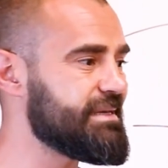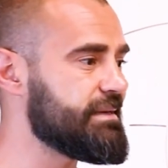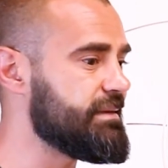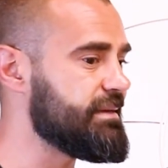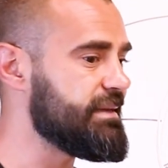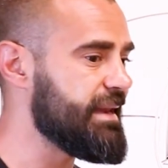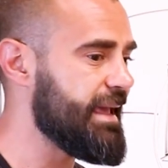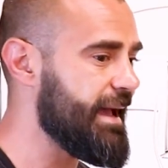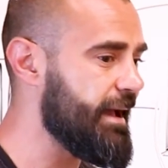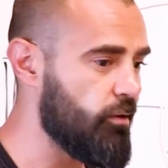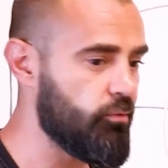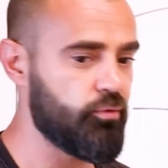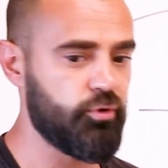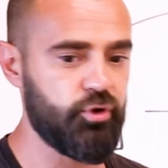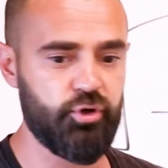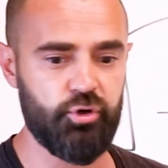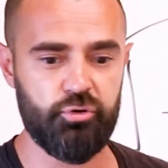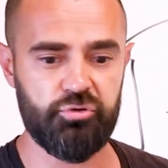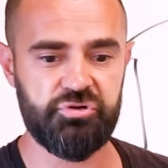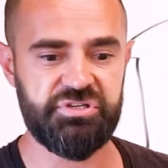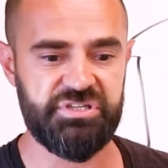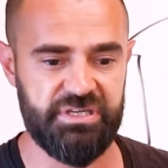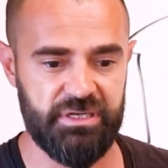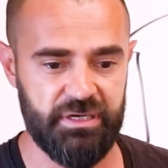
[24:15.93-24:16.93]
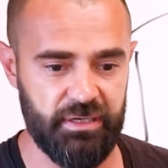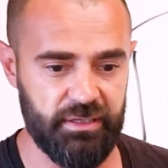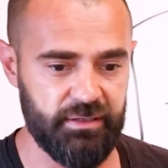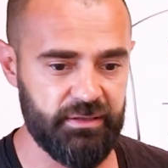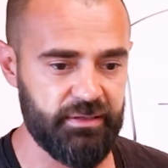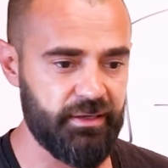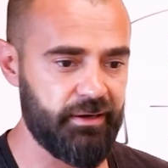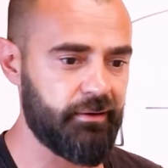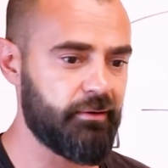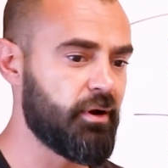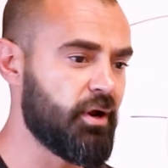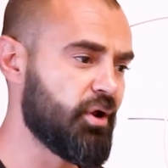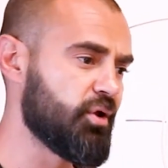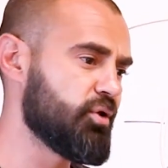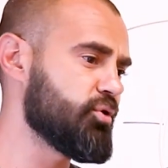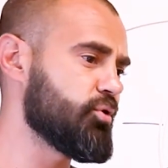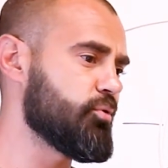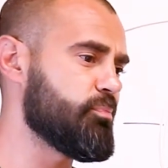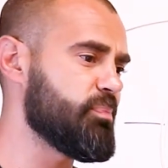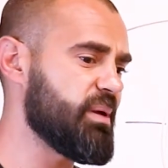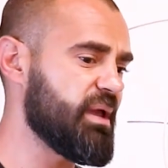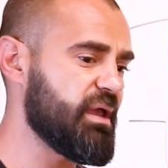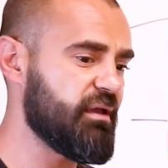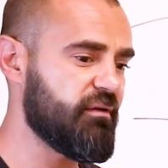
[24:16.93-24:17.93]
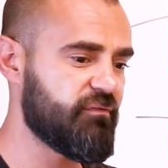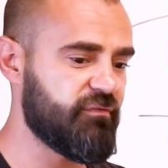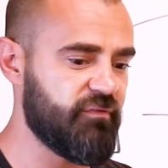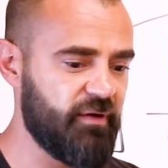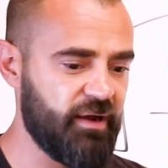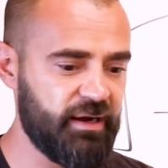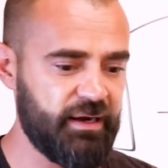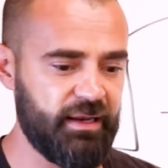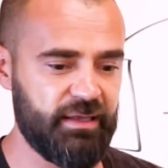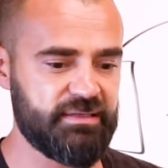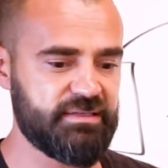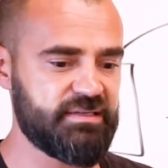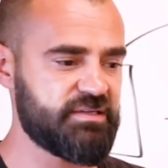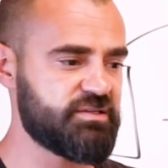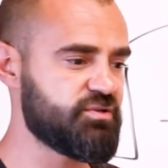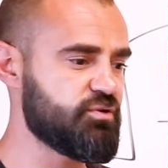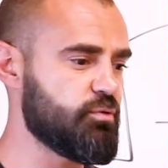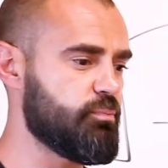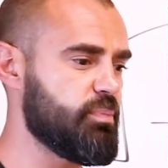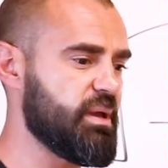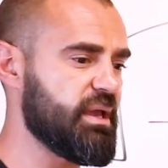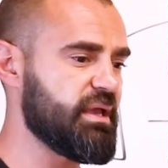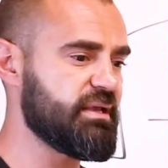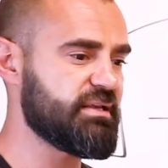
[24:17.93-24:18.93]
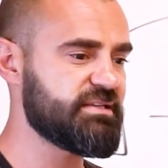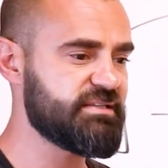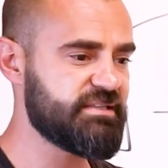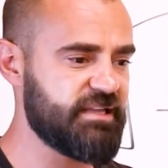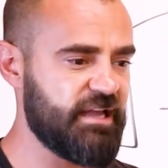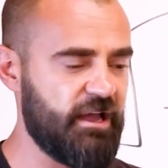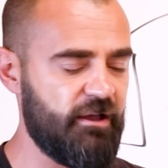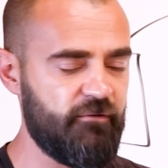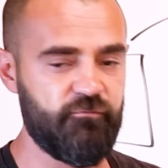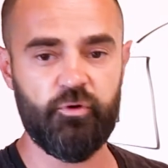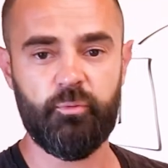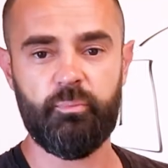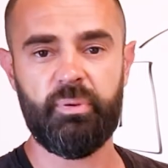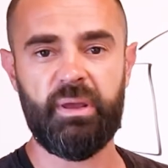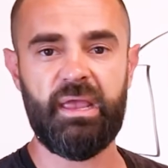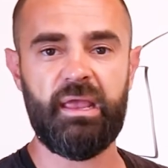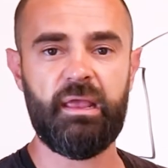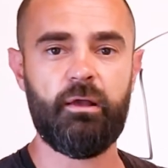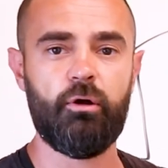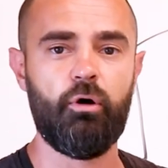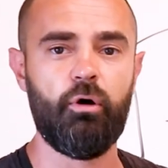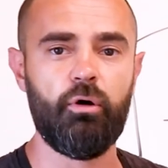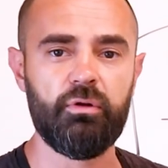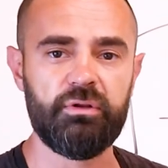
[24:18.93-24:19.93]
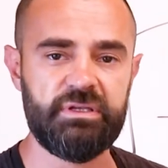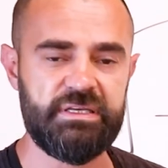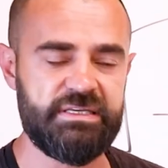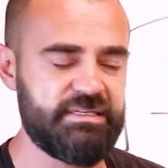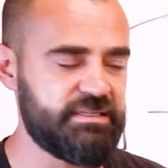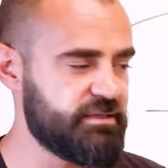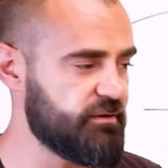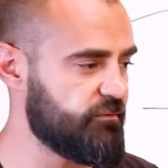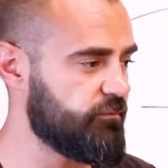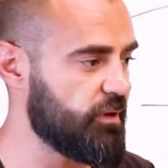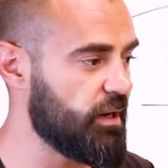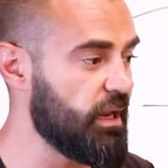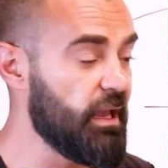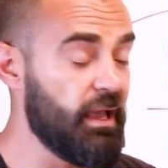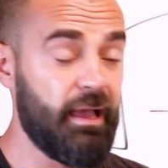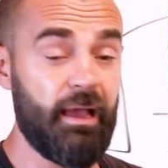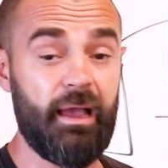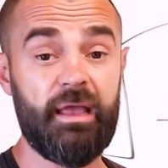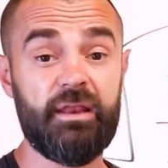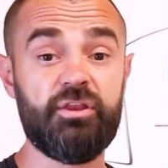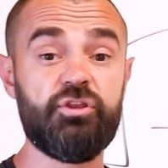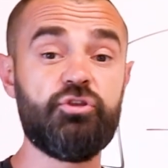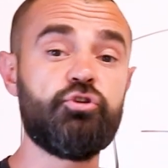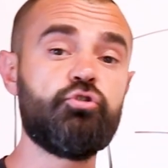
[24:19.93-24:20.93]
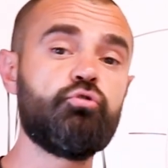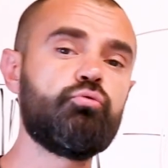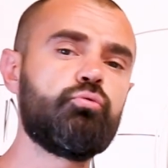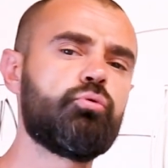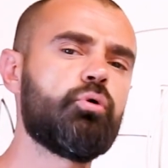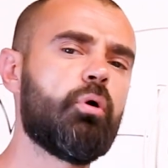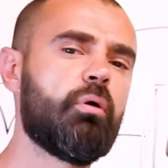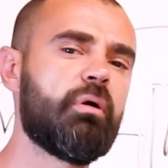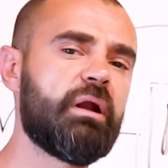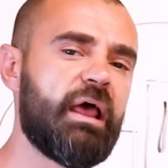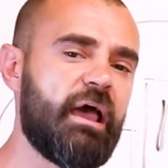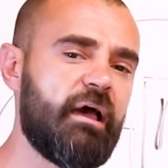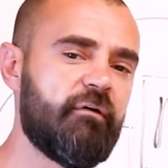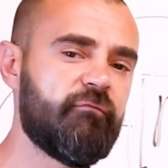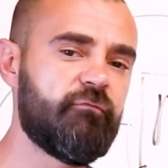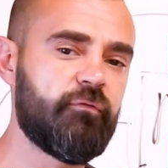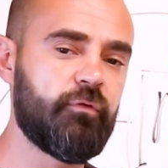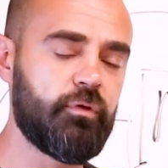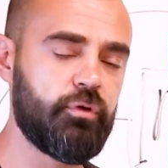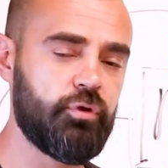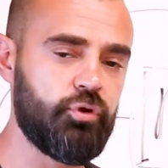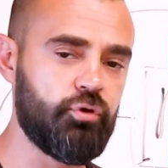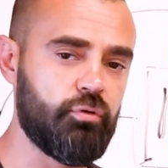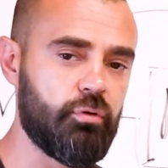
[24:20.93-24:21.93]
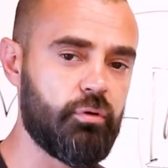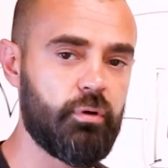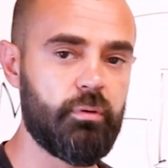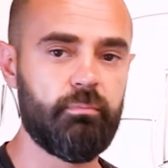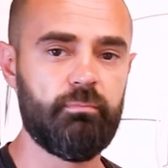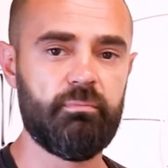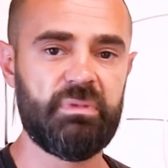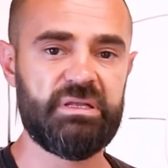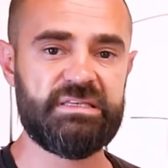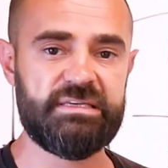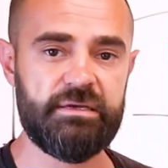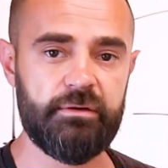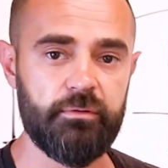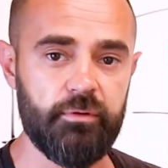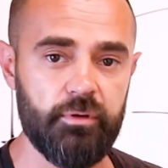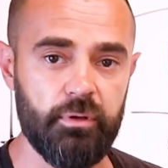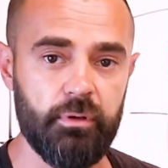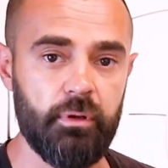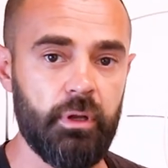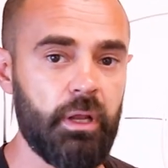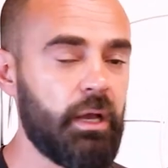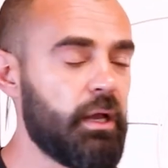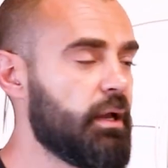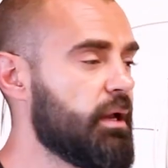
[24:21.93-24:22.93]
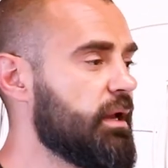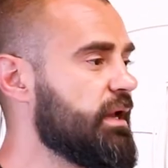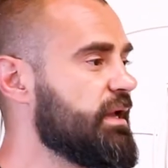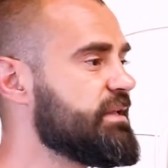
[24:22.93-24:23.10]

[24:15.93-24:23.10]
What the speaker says: So now you're sitting there, you're paying finances, you're paying staff, you're paying all these different, and you don't have your material.